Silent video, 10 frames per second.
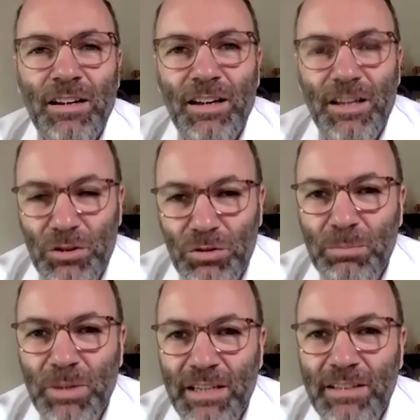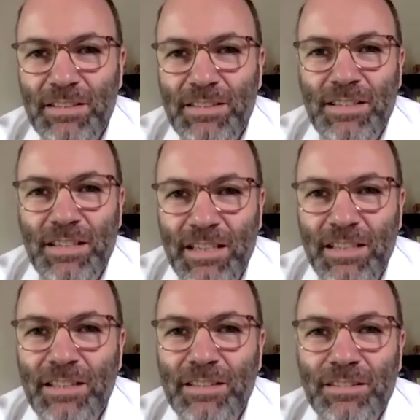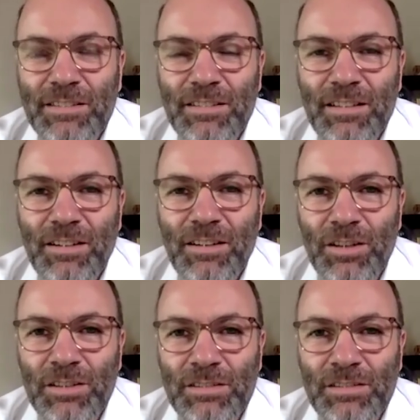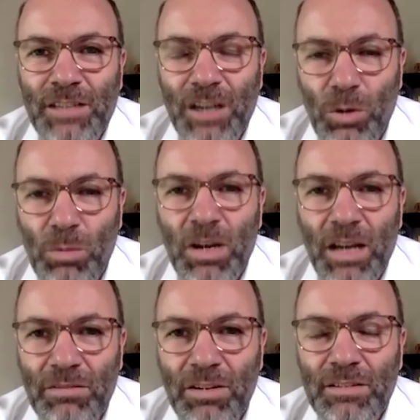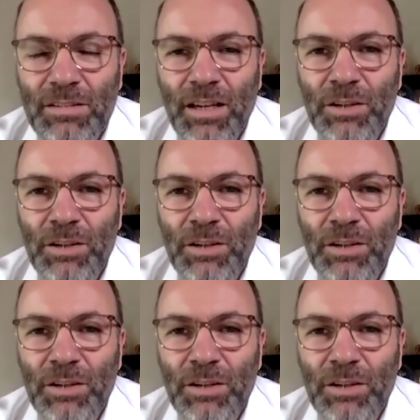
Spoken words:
A Europe that is leading on global level,